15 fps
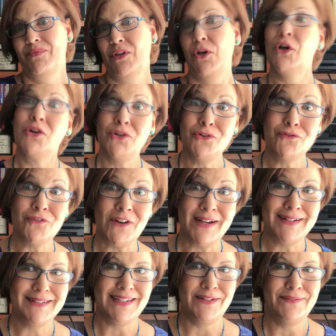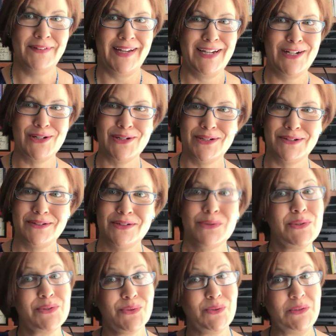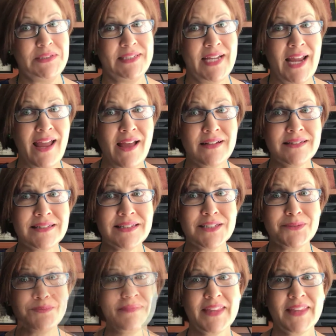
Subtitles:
Her new friends invite her to a school dance.